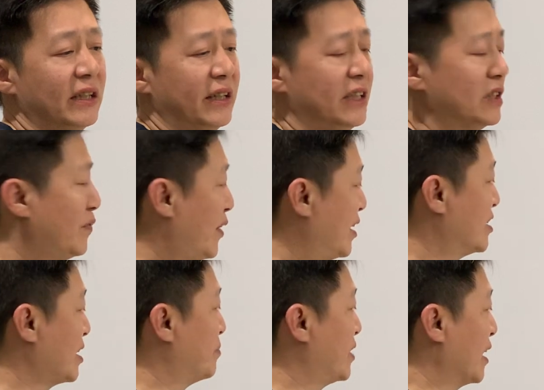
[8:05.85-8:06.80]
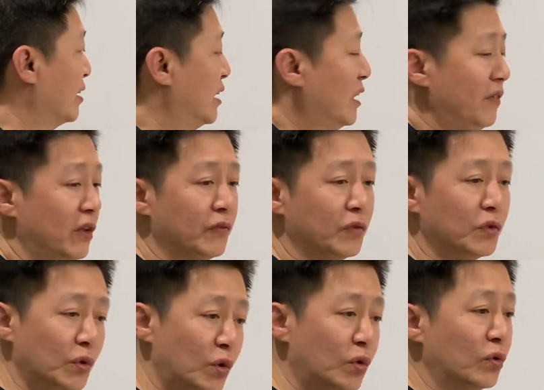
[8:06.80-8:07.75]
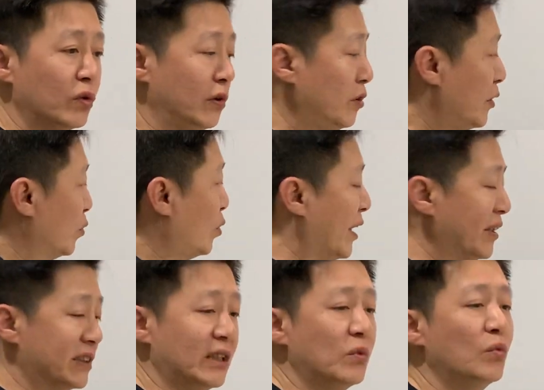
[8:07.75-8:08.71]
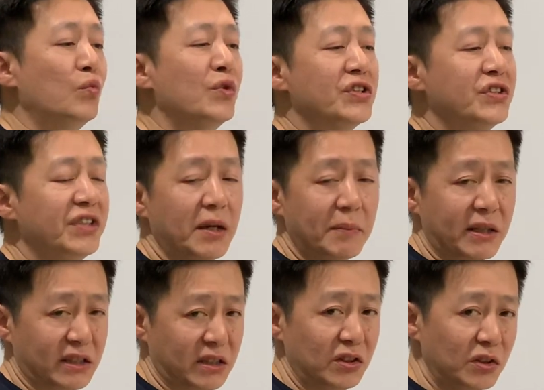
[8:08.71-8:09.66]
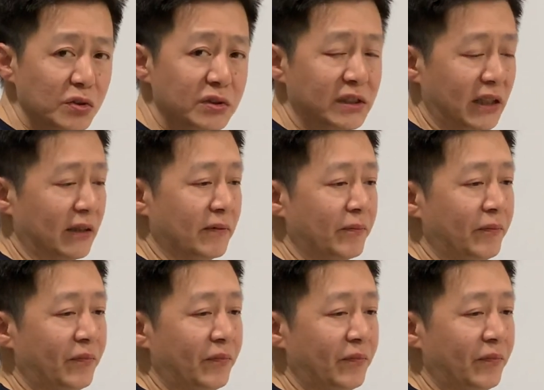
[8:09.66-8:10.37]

It is very subjective. You have to know, you have to understand which day master use it,